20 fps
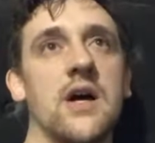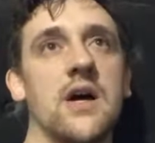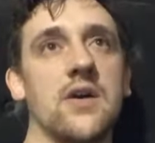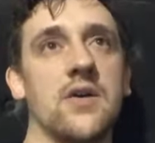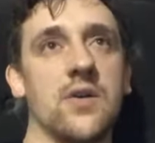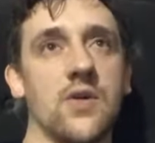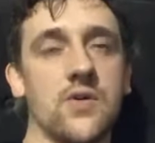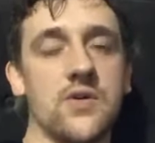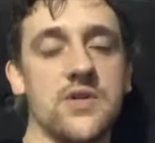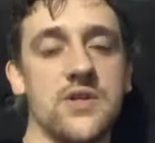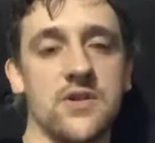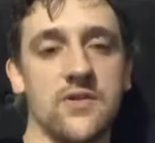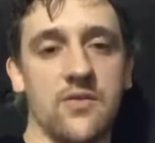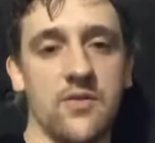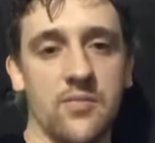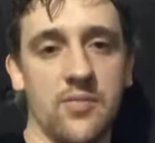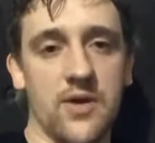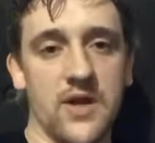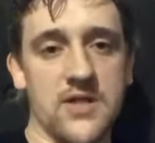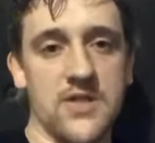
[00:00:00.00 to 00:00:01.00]
gold, silver,
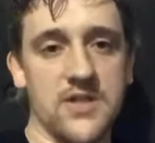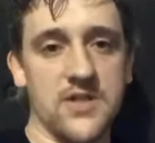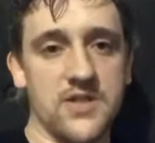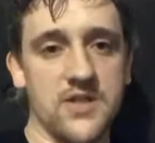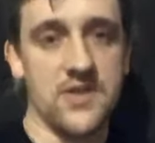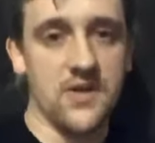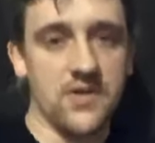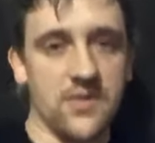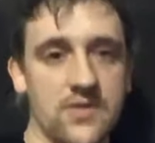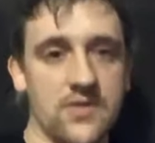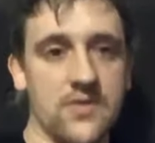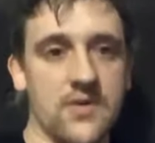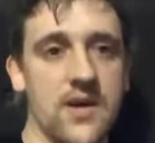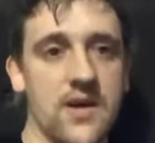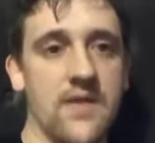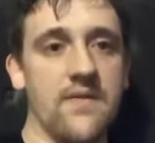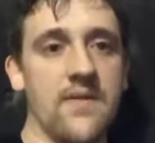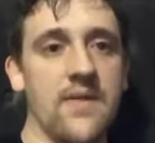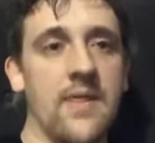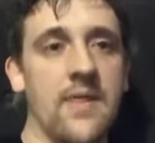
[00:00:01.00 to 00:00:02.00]
precious stones, right?